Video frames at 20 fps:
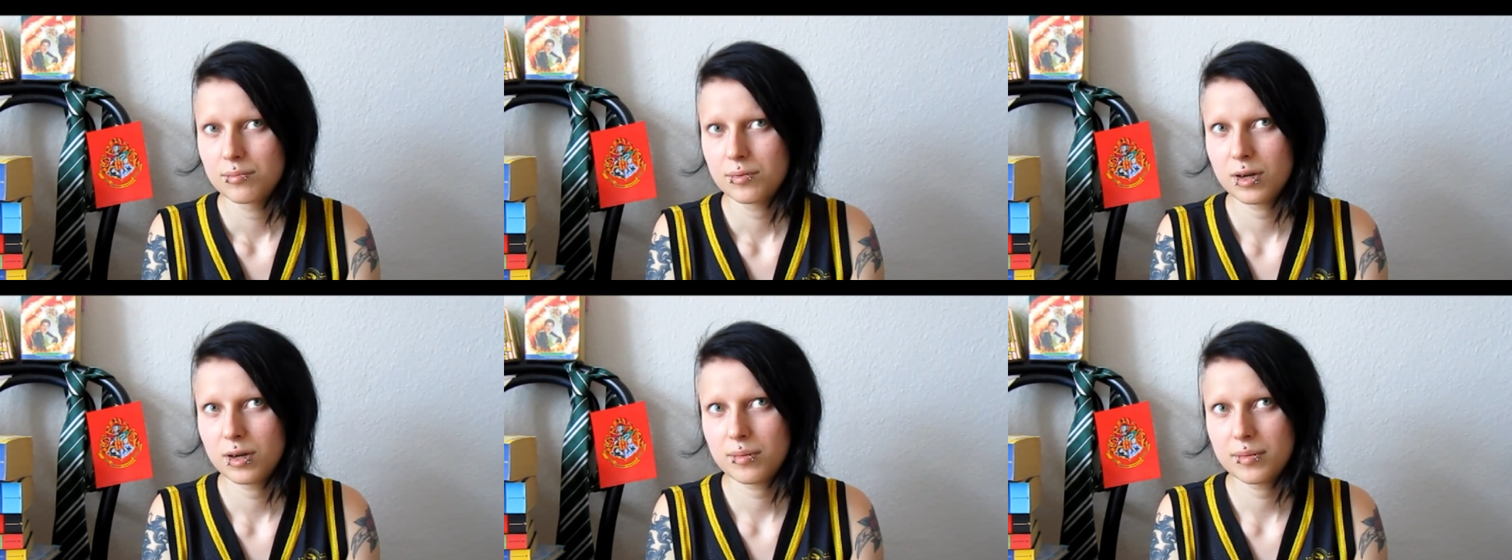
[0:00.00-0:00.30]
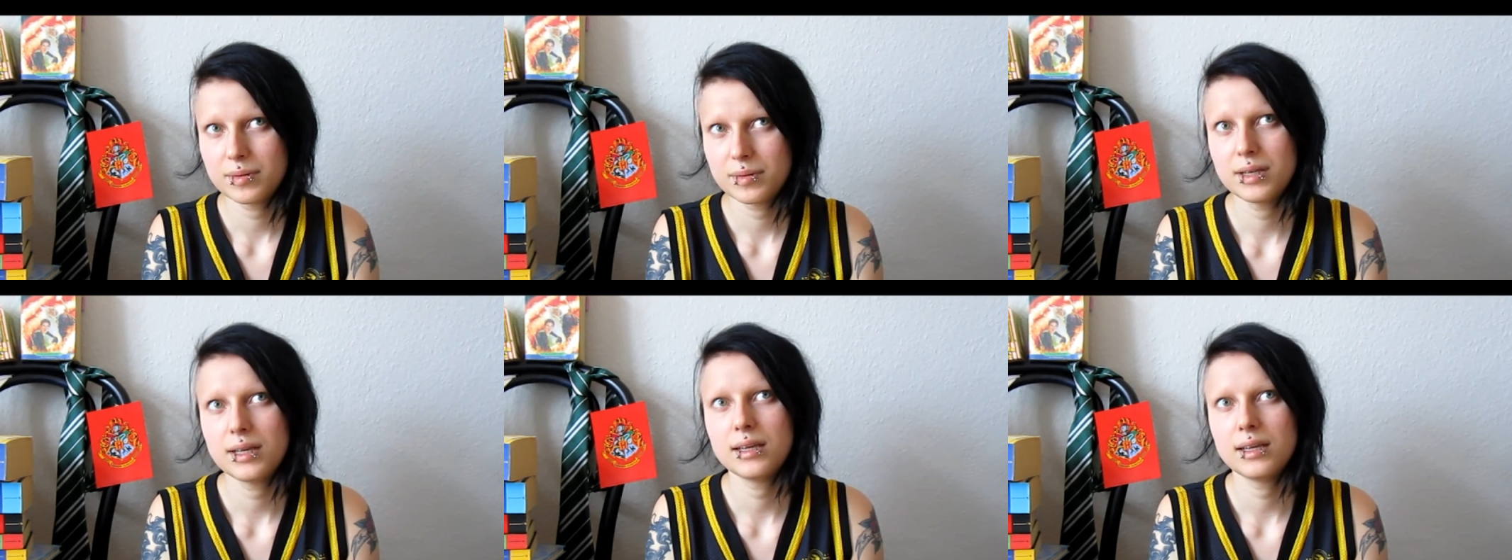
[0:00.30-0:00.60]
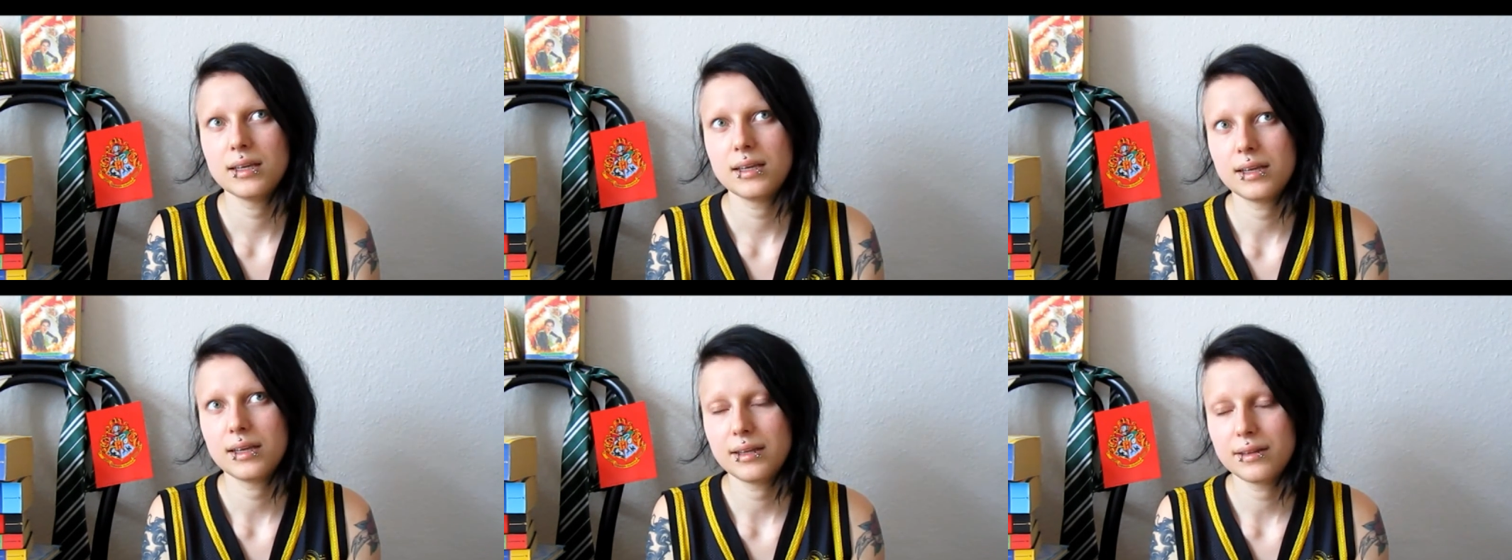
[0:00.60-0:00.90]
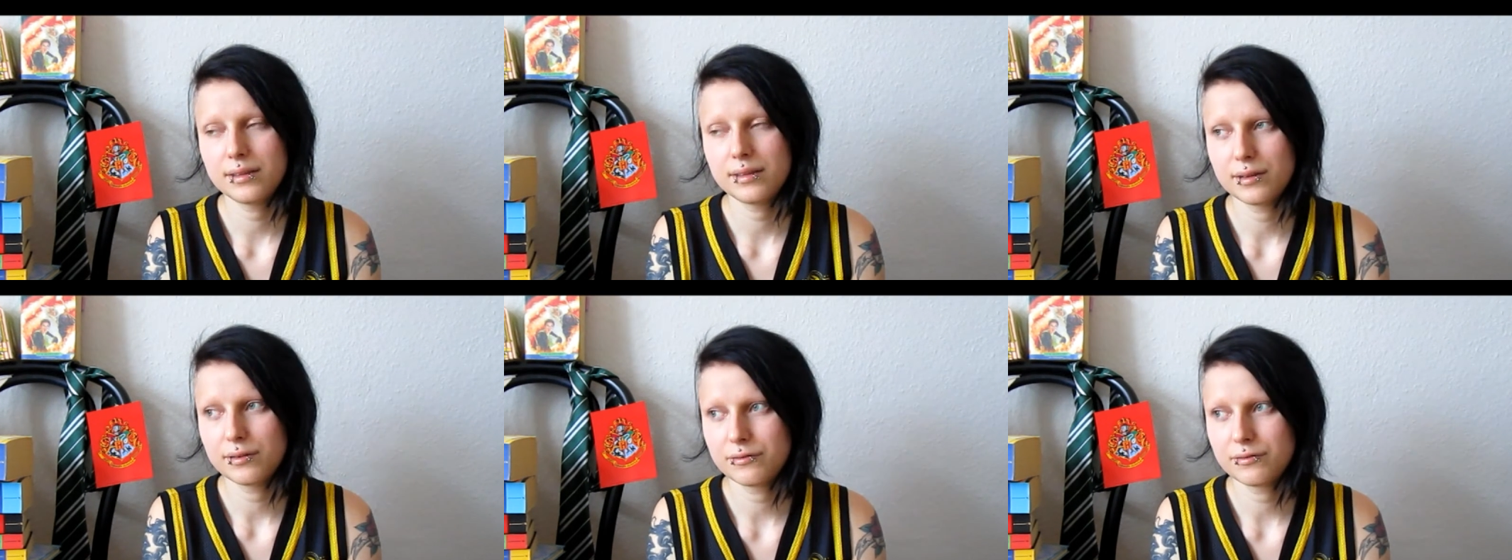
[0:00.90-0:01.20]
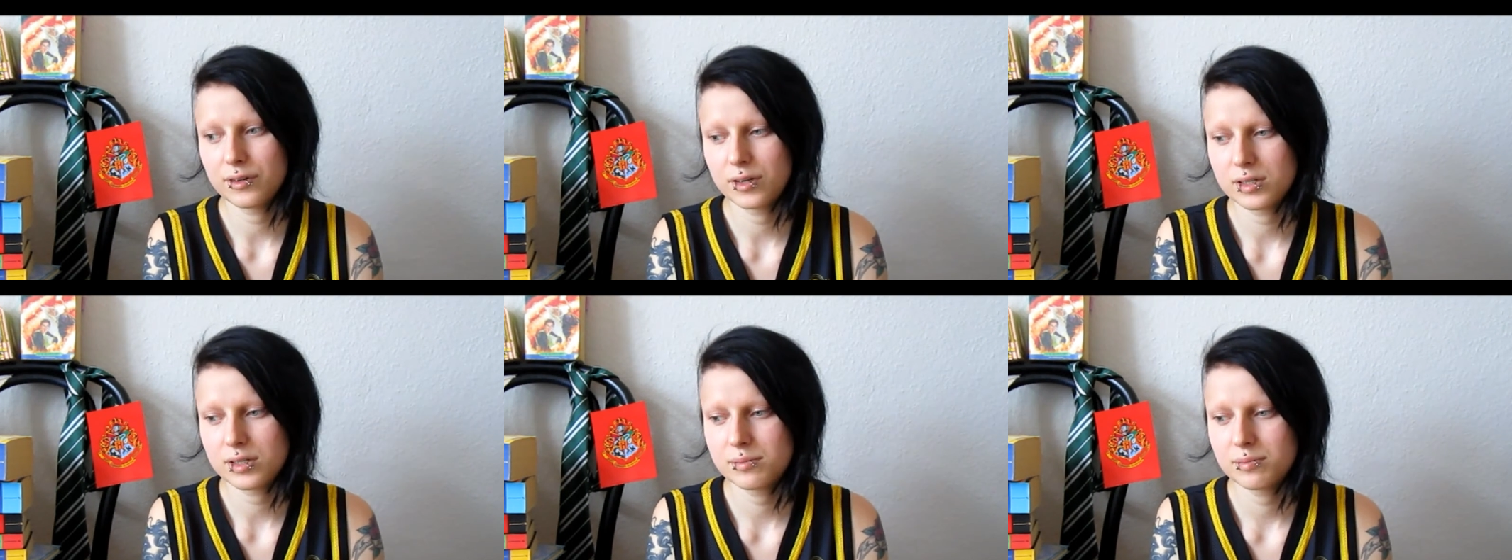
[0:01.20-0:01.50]
Probably in the
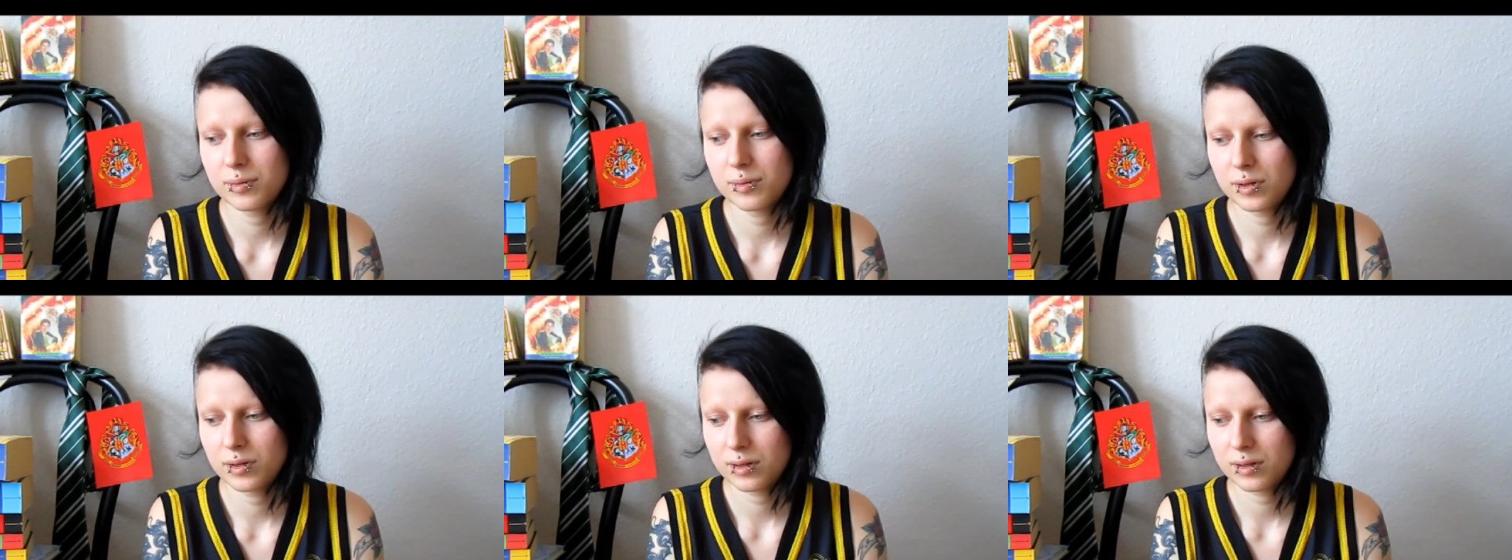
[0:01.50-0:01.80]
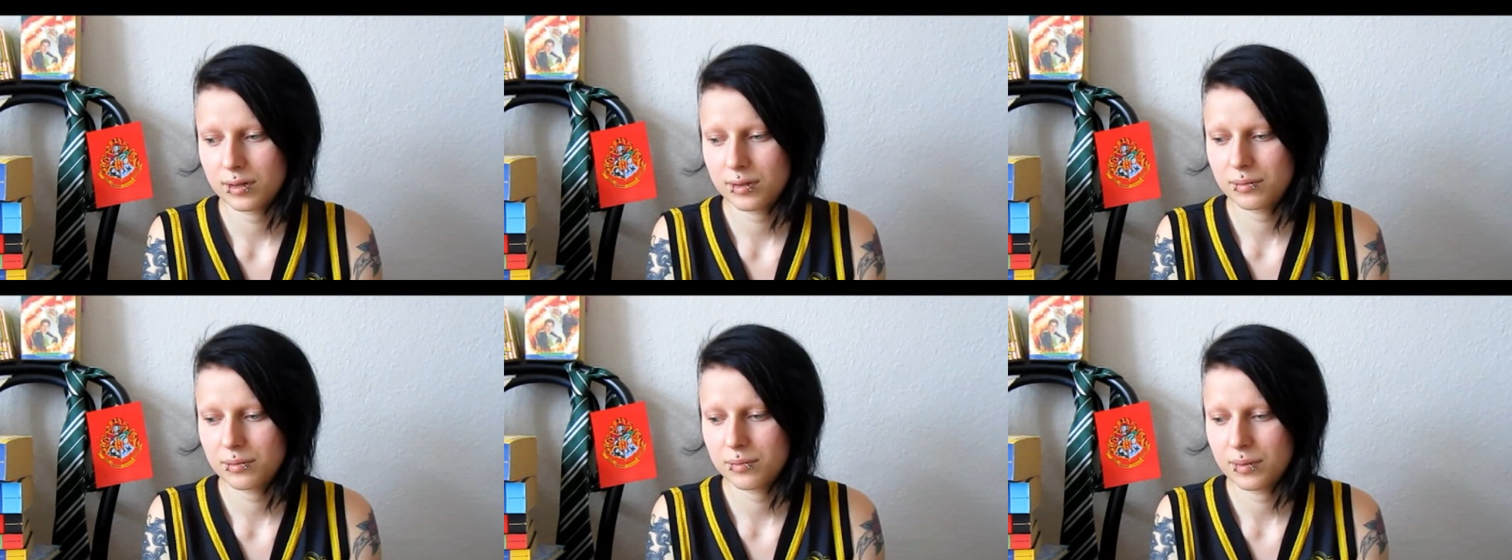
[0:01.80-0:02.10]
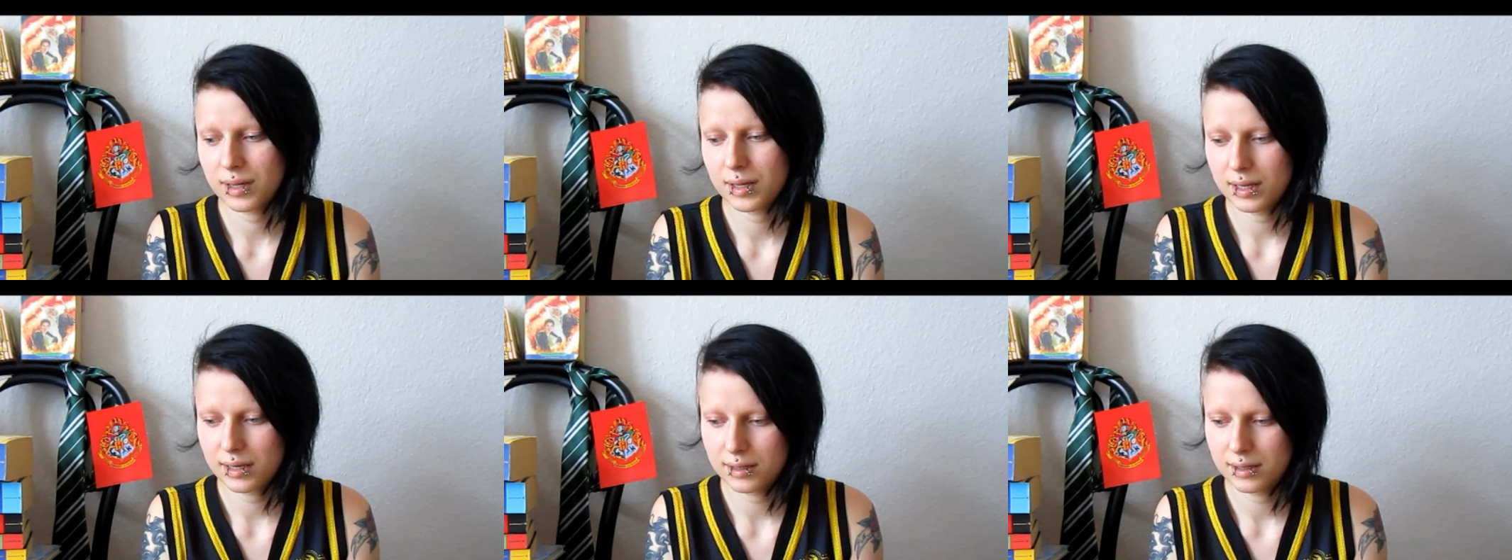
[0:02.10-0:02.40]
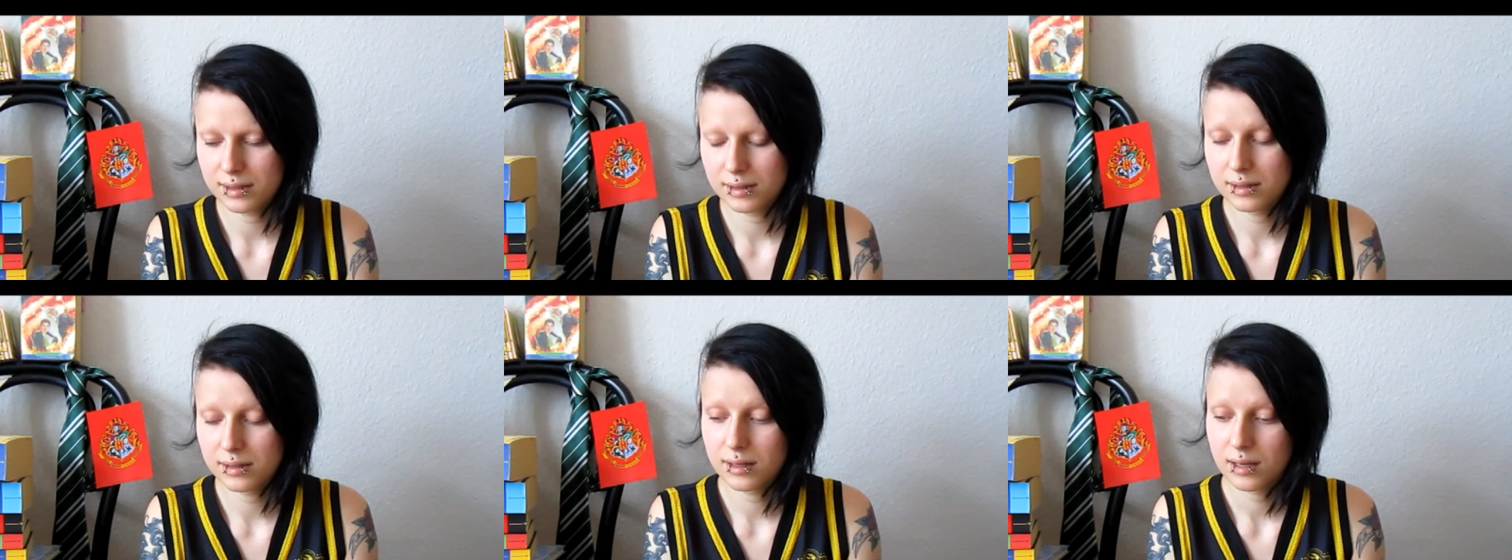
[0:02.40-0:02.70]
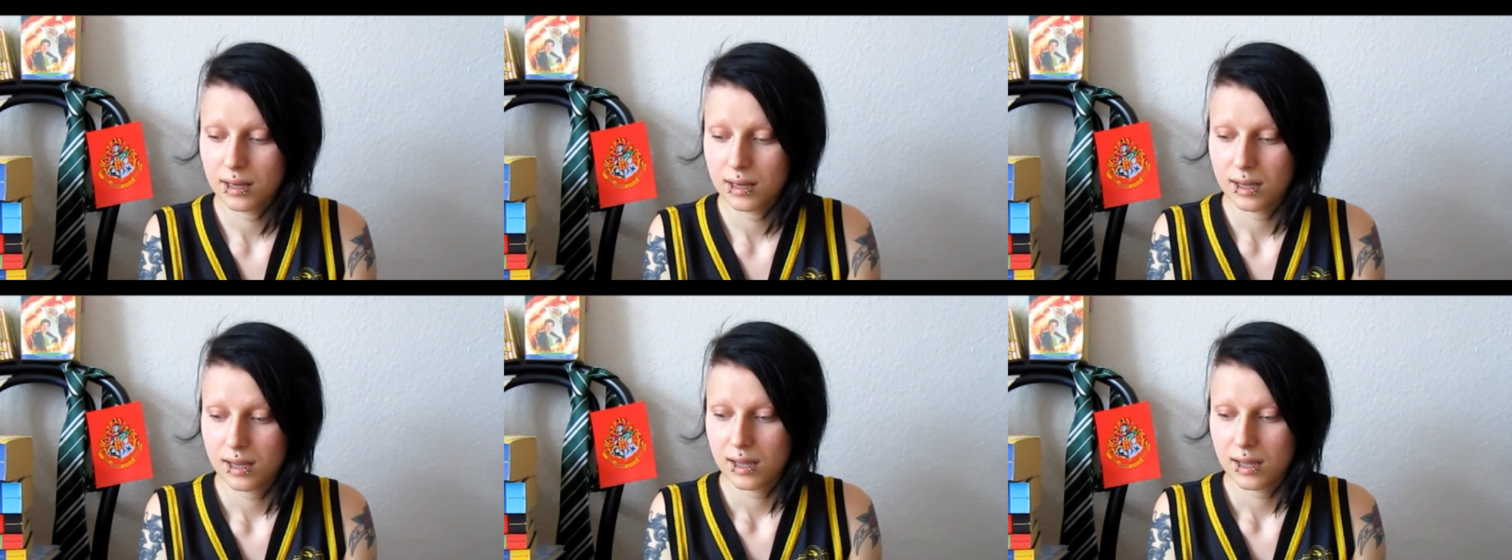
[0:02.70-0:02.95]
first book, when